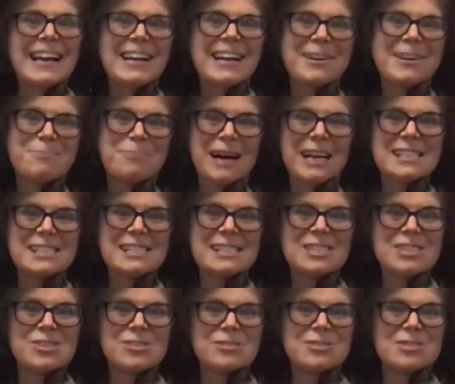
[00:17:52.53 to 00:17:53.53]
Goodbye,
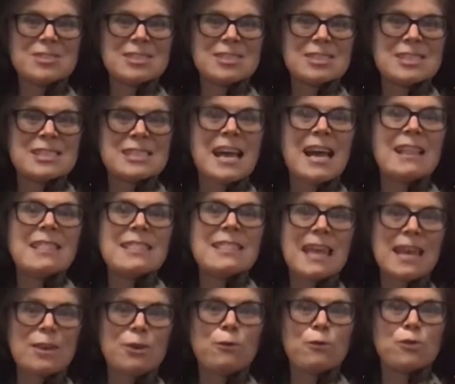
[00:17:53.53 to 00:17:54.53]
students, and
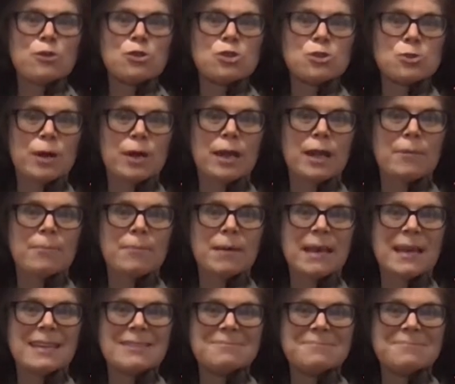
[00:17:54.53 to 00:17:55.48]
thank you for joining me.